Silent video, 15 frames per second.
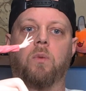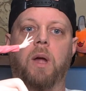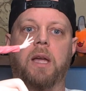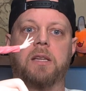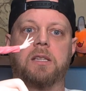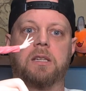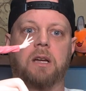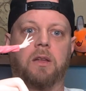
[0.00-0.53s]

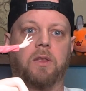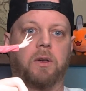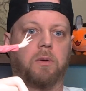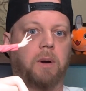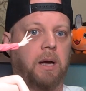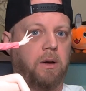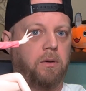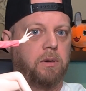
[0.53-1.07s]
rest on the
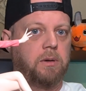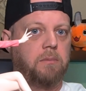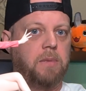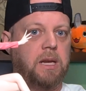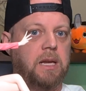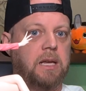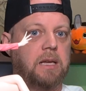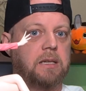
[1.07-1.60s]
ground,
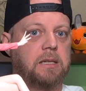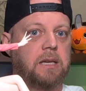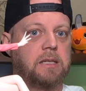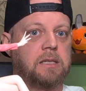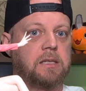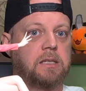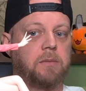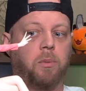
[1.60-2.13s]
meaning it
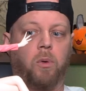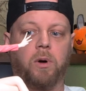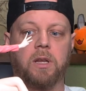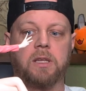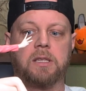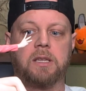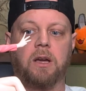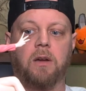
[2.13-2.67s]
doesn't support
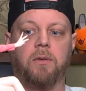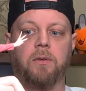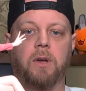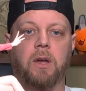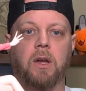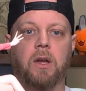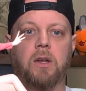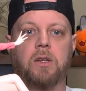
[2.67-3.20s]
itself.
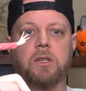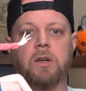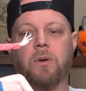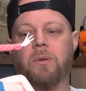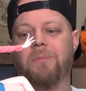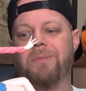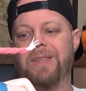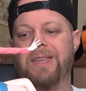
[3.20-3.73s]

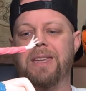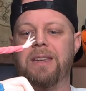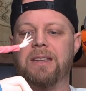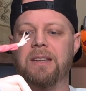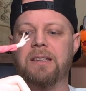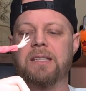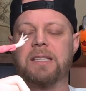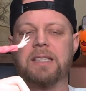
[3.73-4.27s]
So it
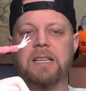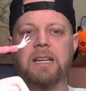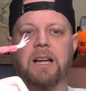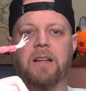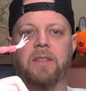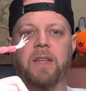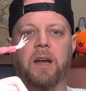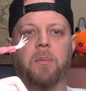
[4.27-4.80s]
does sit
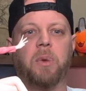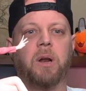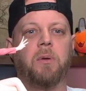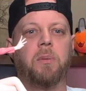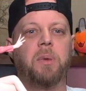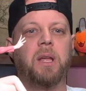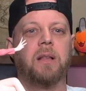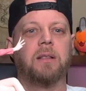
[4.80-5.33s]
on there, but it
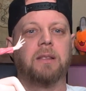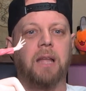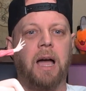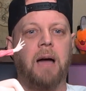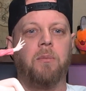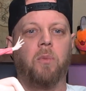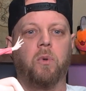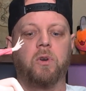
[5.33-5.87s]
would be a
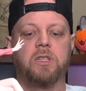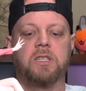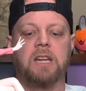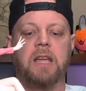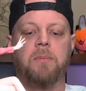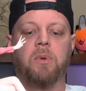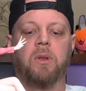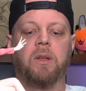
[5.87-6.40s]
lot more
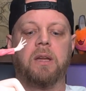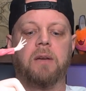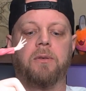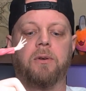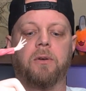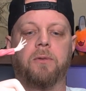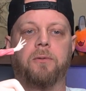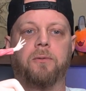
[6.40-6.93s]
stable
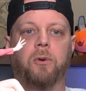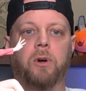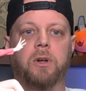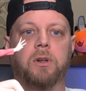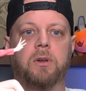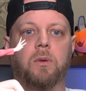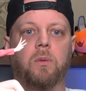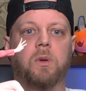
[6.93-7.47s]
if her
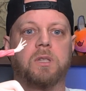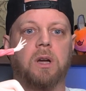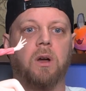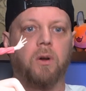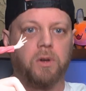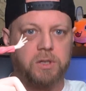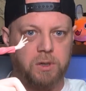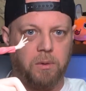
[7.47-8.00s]
foot was
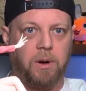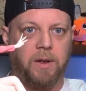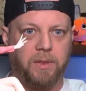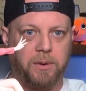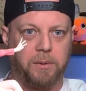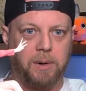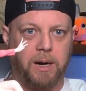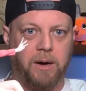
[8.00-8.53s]
also on
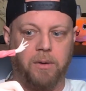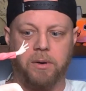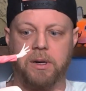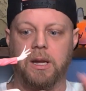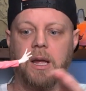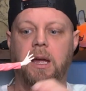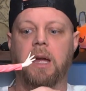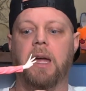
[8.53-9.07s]
the ground.
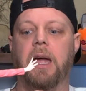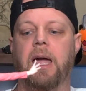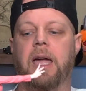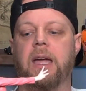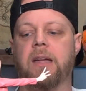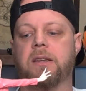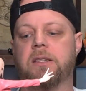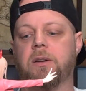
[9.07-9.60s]

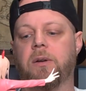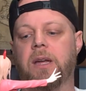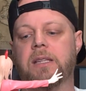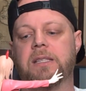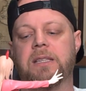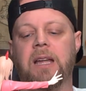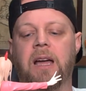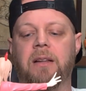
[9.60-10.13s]
And so
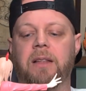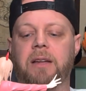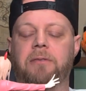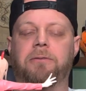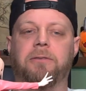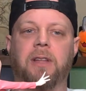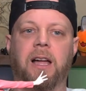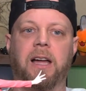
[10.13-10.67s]
it's not like
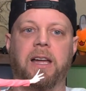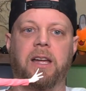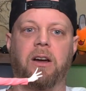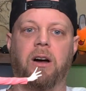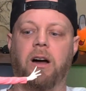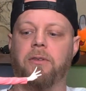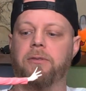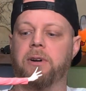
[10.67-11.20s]
flying
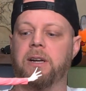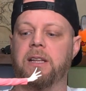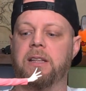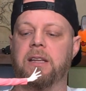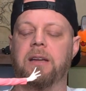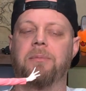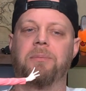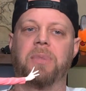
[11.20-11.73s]
off or
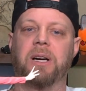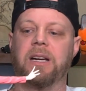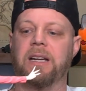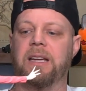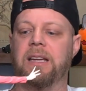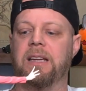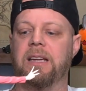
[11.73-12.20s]
anything, but